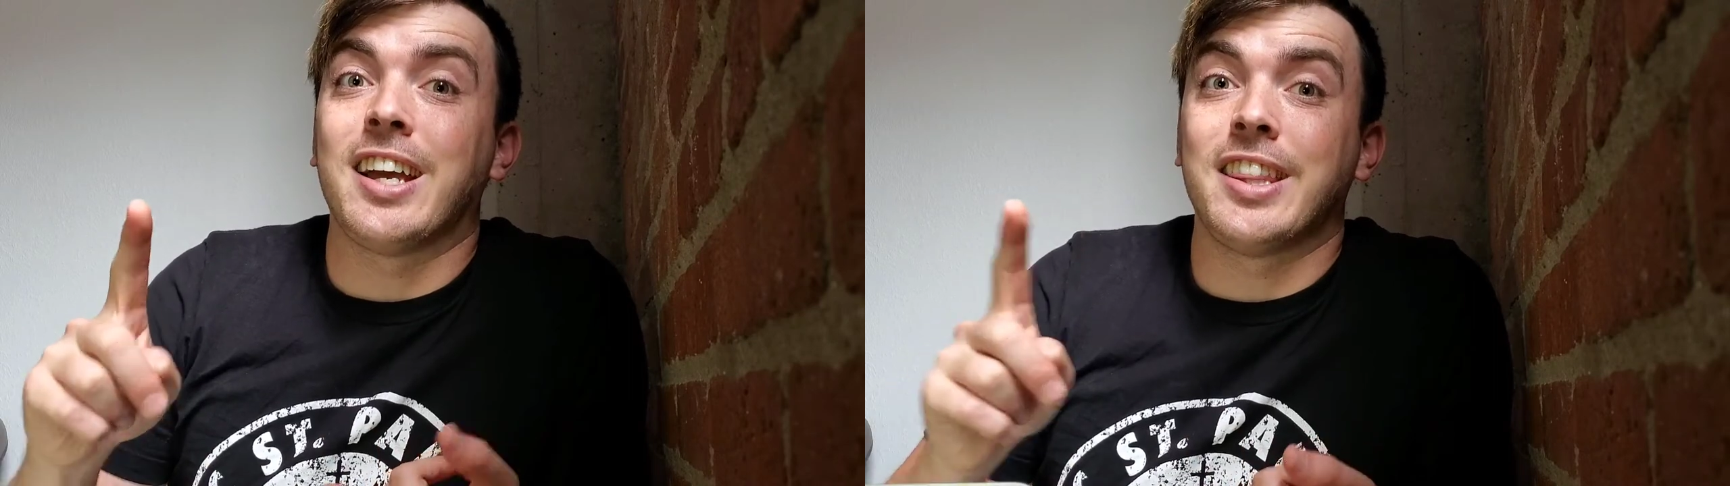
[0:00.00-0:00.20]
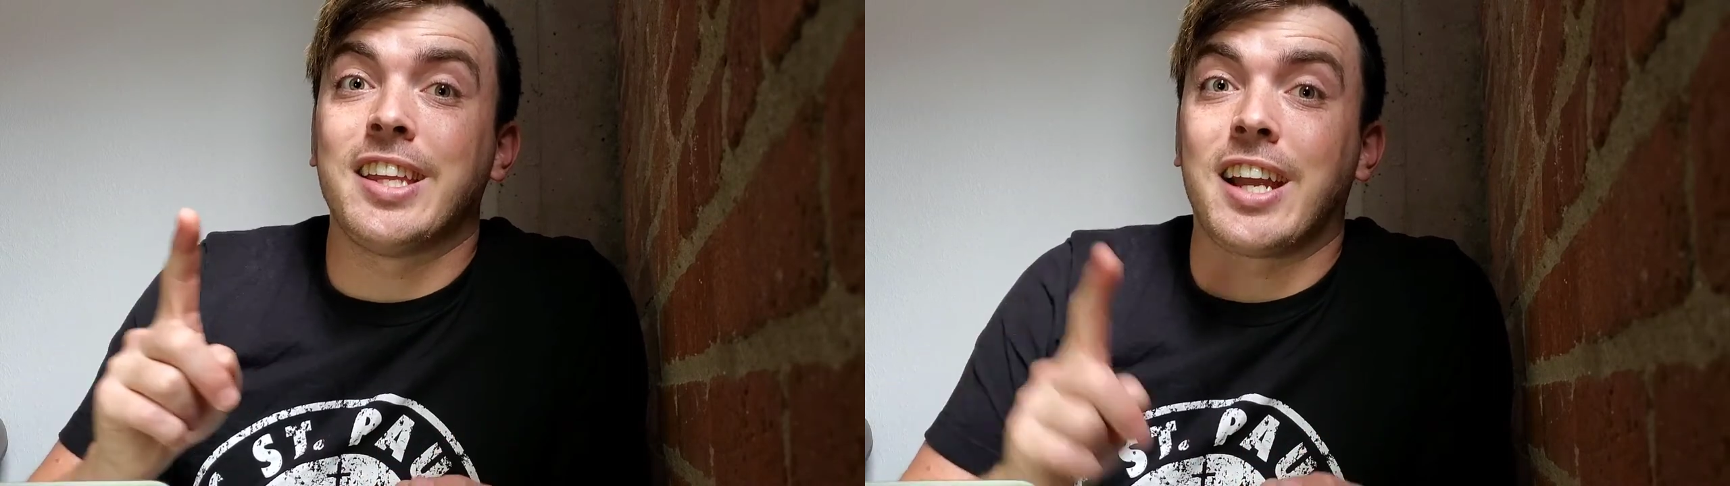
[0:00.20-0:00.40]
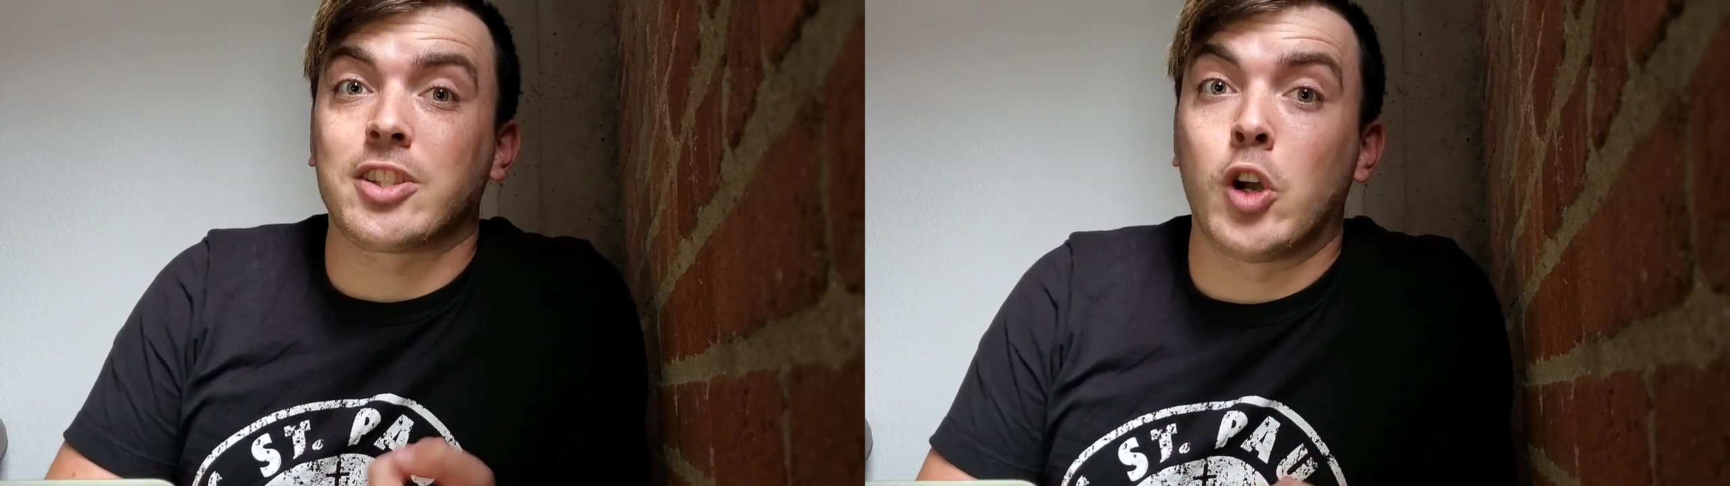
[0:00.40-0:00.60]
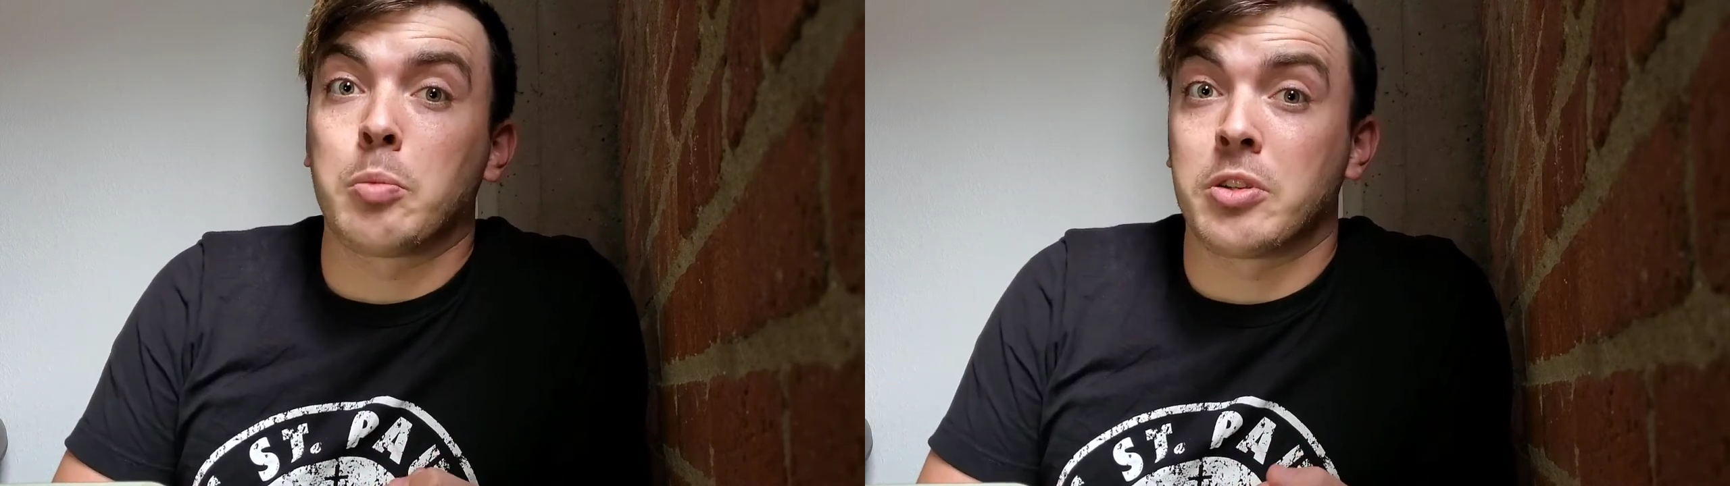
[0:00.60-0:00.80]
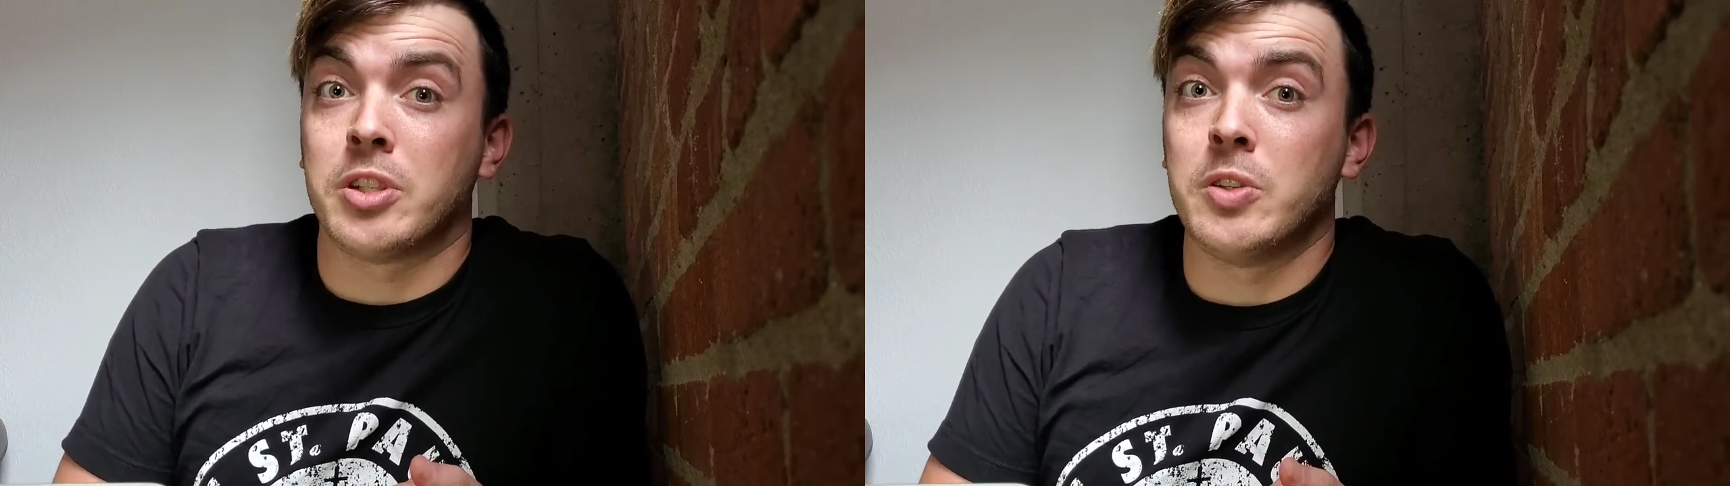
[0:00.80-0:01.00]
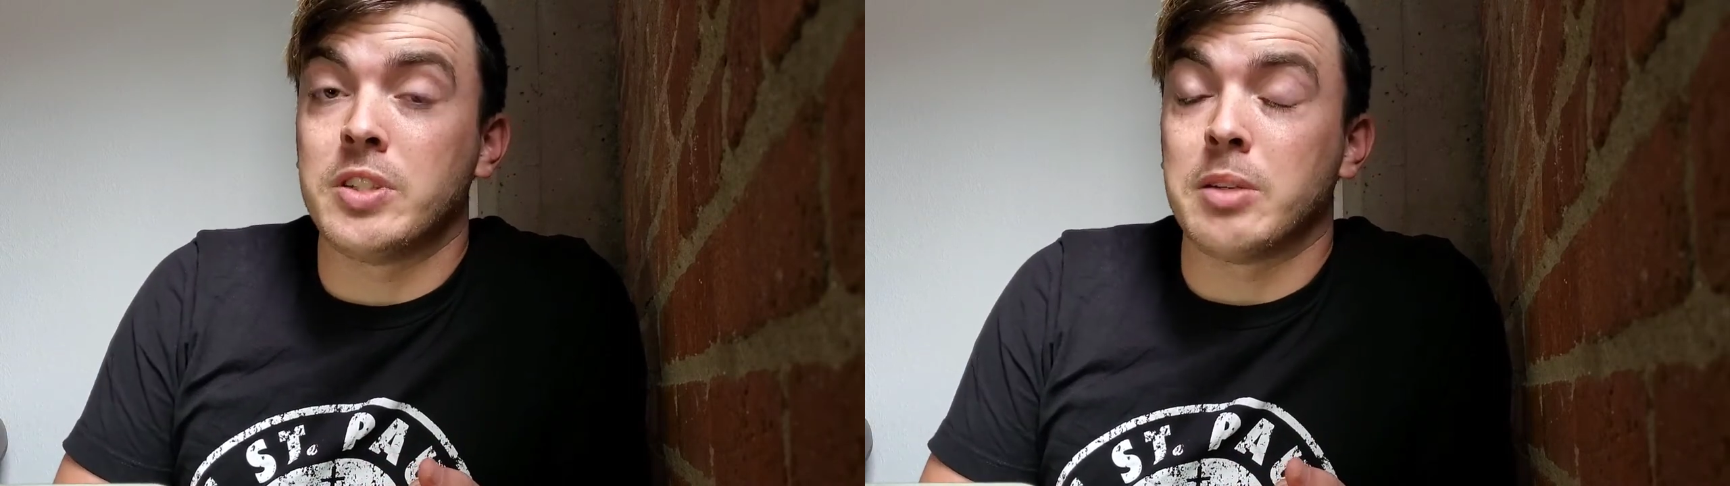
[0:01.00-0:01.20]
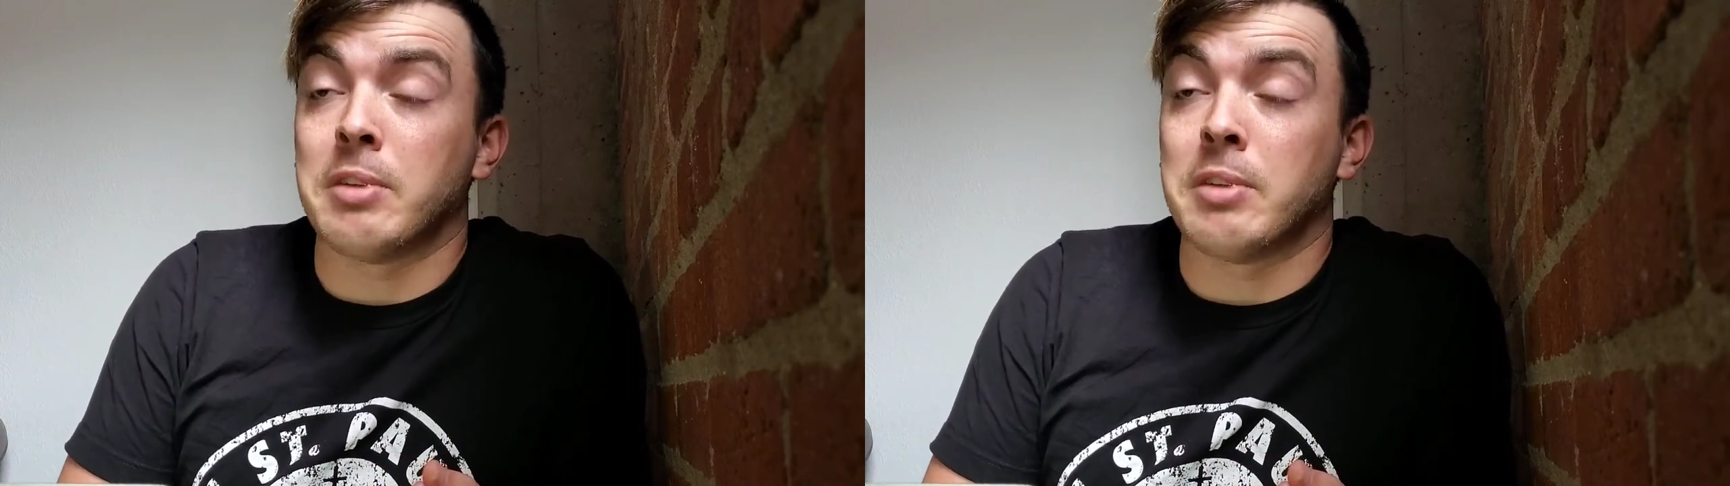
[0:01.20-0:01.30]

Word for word: the October Eugene